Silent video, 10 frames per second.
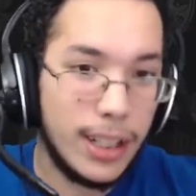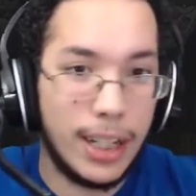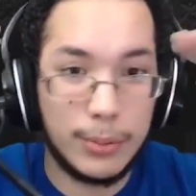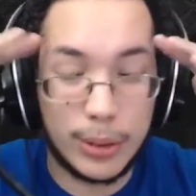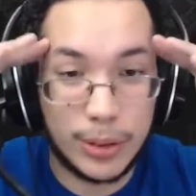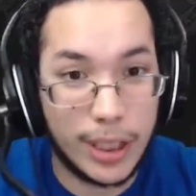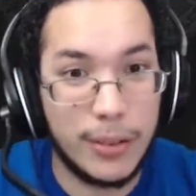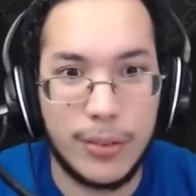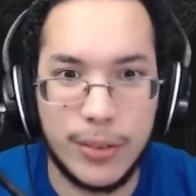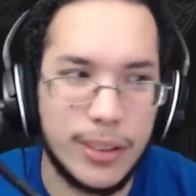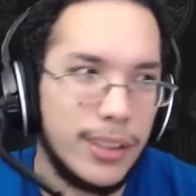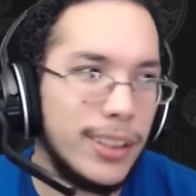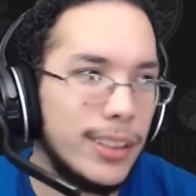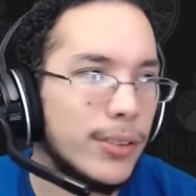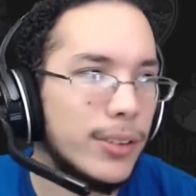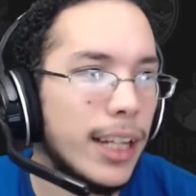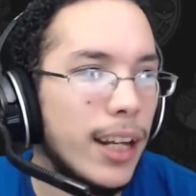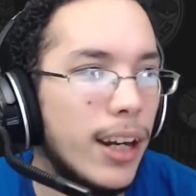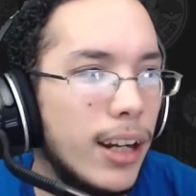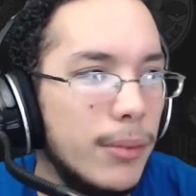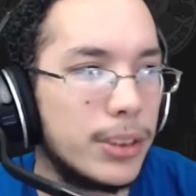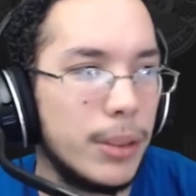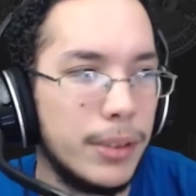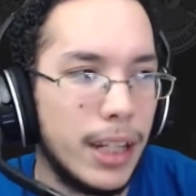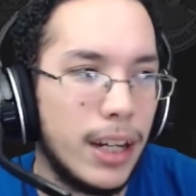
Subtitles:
I'm so sorry for doing that. There's gonna be